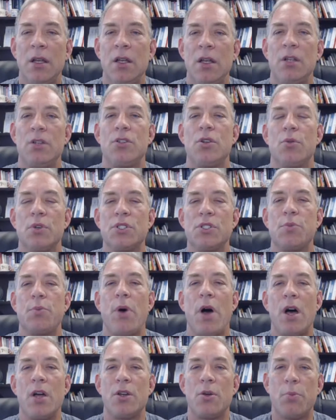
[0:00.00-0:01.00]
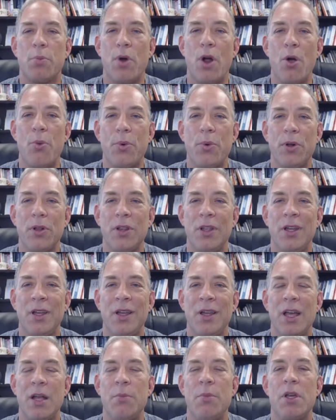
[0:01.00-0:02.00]
to respond
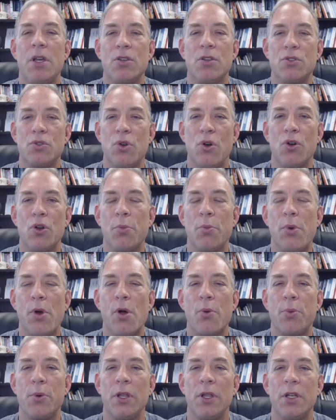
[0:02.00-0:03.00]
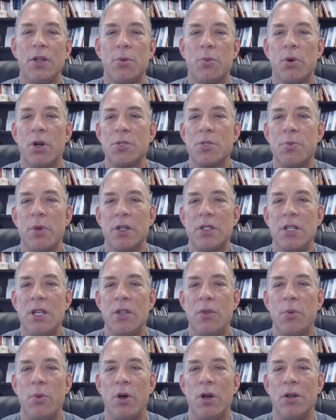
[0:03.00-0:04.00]
appropriately and be controlled appropriately to brush my teeth
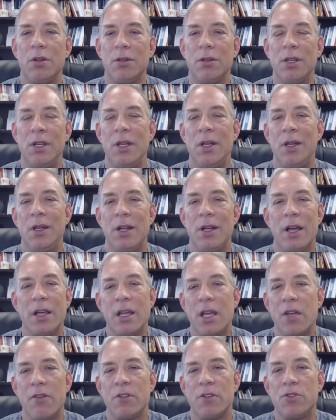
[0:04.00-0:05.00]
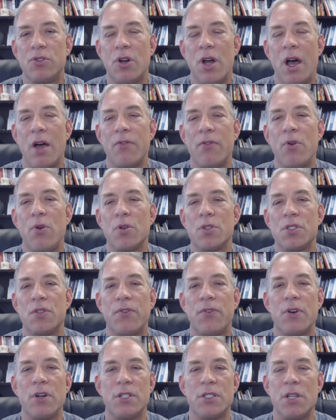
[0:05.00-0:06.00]
well. Now you get to try, of course, the
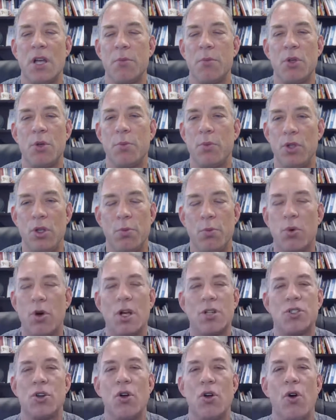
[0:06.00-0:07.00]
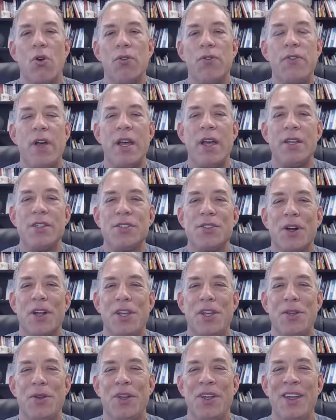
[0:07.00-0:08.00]
first time you brush your whole face, or
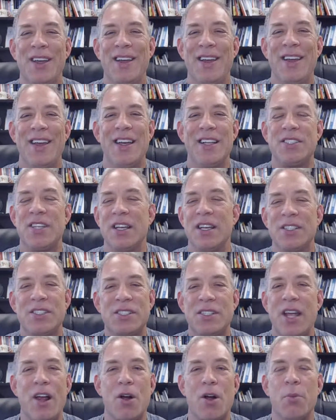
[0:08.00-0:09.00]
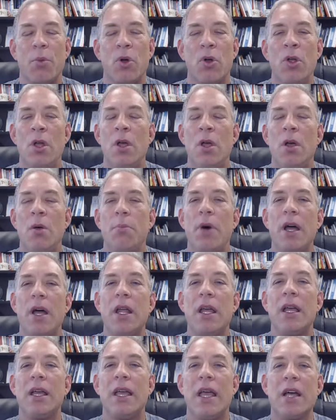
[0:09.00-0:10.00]
it's terrible,
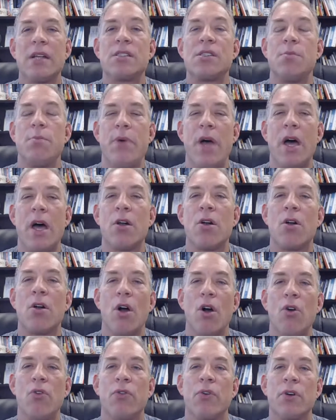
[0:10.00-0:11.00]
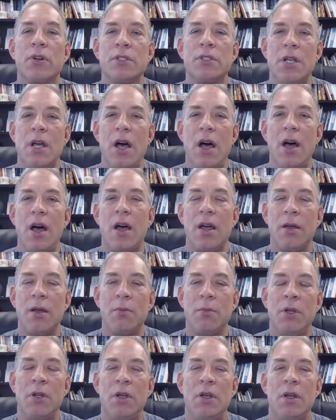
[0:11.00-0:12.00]
but it gets better over
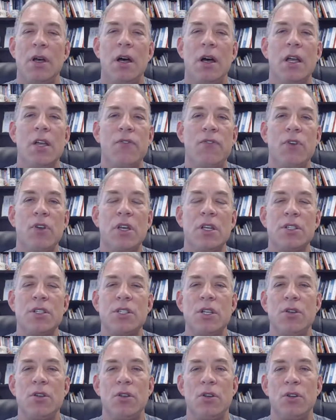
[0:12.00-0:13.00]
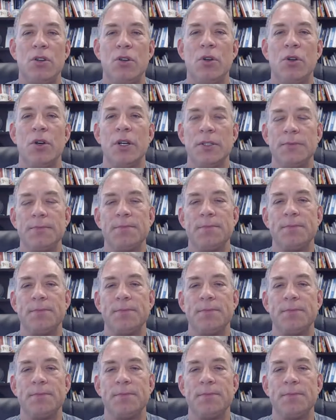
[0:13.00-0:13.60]
time if you continue to do it.